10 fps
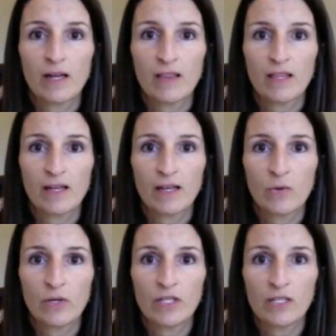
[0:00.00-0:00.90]
I think I
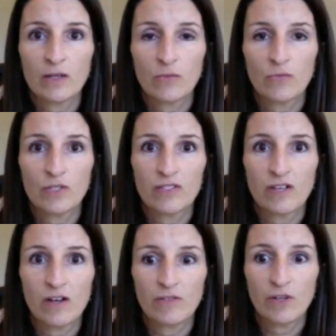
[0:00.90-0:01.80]
quickly
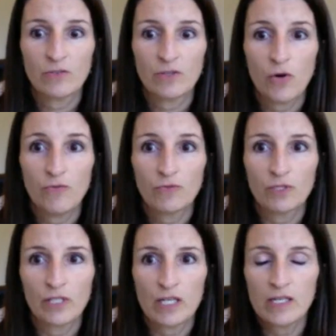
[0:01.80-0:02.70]
resolved those,
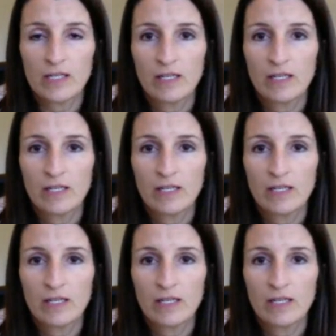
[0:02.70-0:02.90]
hopefully.